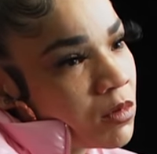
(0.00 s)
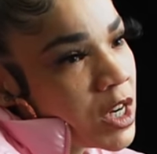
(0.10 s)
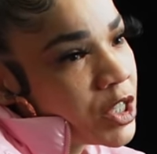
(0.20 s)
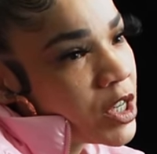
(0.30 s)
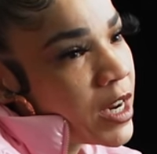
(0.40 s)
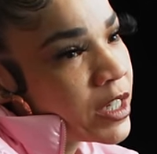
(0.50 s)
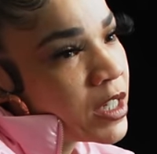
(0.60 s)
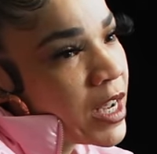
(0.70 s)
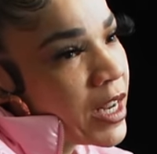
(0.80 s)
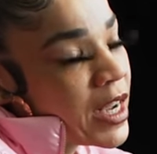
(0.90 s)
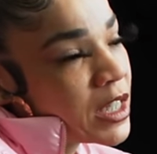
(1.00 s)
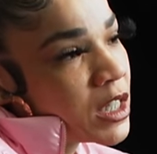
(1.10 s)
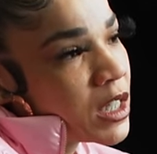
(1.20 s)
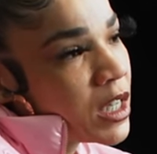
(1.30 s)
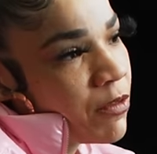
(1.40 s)
Hundred dollars a day, not
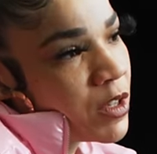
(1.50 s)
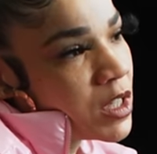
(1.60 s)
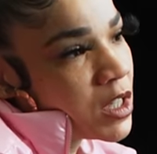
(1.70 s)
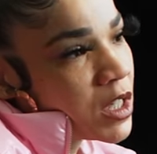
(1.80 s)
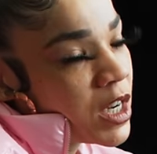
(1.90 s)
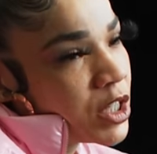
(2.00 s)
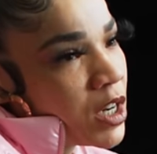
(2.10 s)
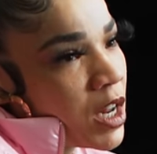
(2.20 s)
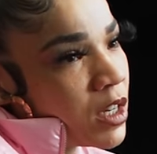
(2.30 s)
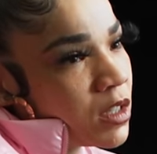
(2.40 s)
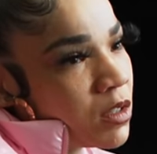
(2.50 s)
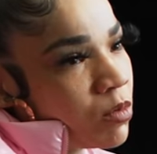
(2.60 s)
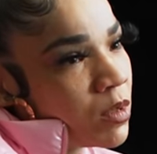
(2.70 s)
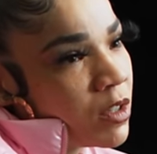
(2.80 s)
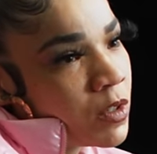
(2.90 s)
just if it's just a hundred dollars.
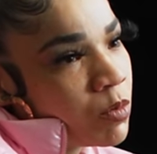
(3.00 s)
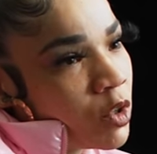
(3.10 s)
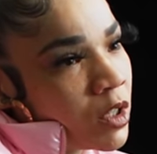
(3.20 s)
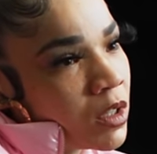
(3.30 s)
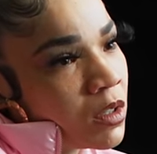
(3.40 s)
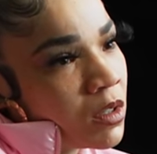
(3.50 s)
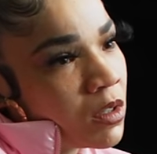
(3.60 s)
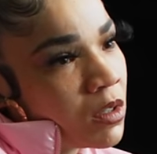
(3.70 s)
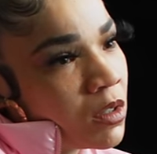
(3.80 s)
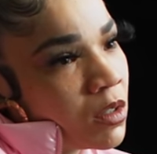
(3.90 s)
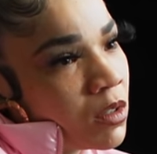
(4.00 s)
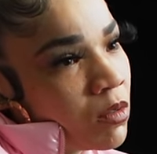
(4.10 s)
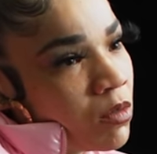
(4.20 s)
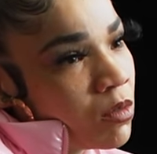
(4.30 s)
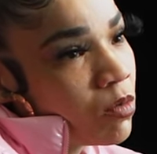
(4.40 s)
What if it's more?
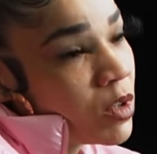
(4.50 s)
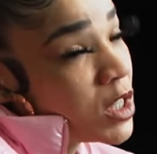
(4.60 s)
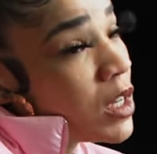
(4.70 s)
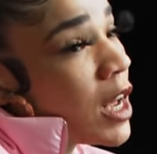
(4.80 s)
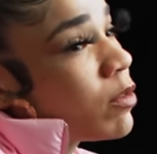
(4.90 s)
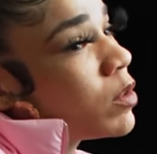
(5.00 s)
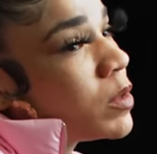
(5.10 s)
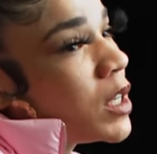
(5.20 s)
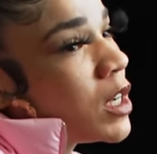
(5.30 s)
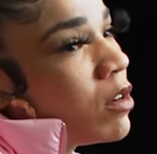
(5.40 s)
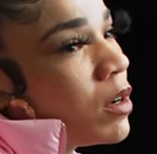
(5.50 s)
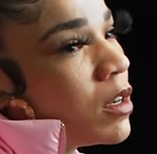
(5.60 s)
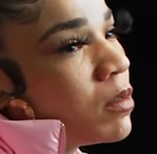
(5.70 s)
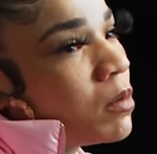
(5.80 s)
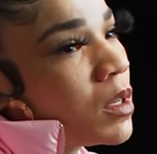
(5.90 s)
which a lot of rooms did go
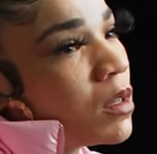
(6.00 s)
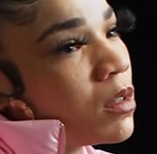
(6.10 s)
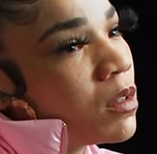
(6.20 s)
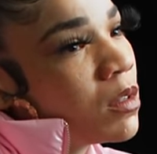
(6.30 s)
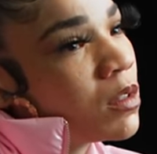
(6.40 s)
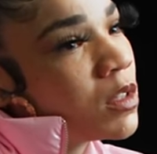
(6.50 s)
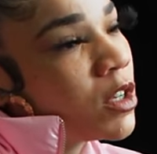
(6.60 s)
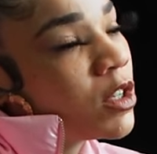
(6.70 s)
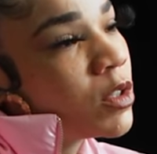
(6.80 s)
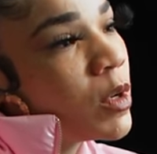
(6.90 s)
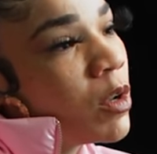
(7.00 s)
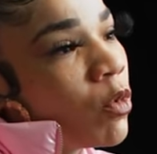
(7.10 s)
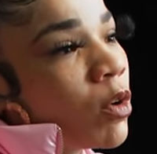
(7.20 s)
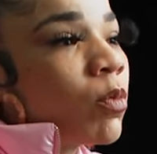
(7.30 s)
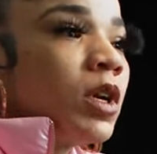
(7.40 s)
up. Mm-hmm. So you're spending
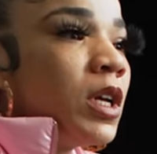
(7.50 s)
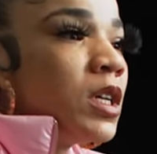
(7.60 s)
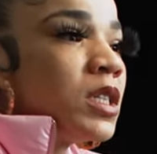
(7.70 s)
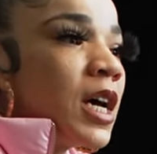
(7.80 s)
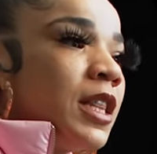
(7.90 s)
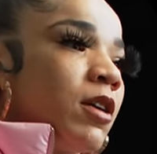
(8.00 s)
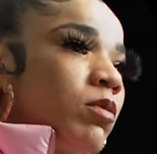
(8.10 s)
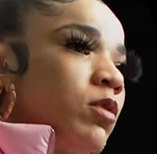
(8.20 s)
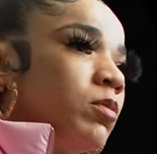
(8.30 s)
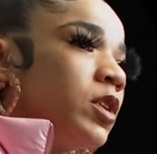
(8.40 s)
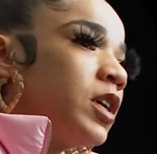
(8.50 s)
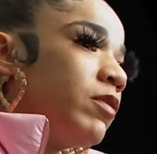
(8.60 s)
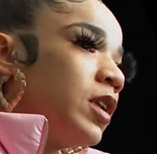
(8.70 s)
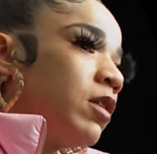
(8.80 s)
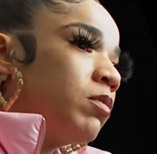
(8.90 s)
more money inside that room. You're
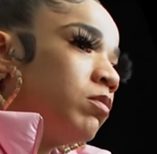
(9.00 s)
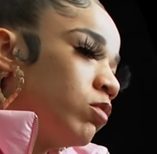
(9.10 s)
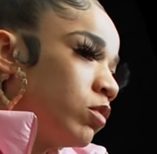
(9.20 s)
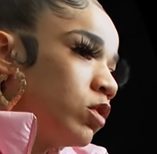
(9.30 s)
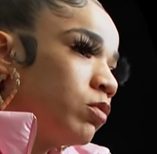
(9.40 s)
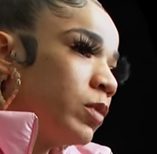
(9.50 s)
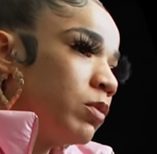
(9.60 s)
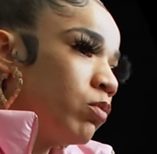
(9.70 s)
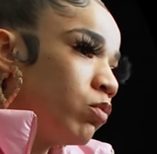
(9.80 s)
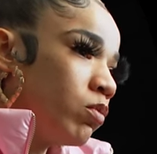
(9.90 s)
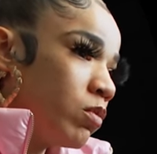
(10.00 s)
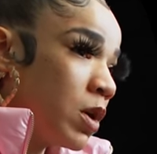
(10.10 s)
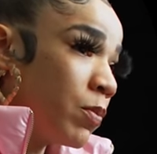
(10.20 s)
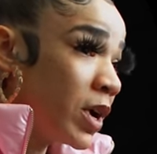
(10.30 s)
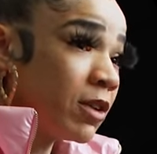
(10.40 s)
giving that room
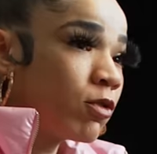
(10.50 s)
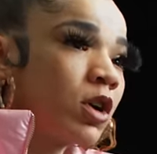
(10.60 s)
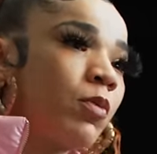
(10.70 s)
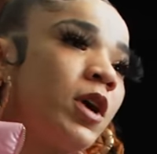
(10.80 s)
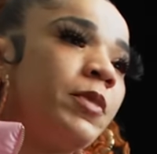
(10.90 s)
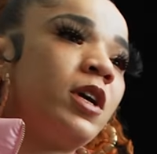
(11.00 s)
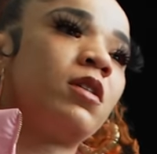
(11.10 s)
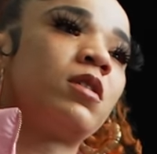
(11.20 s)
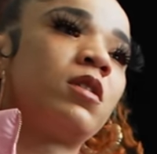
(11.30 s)
money for an apartment.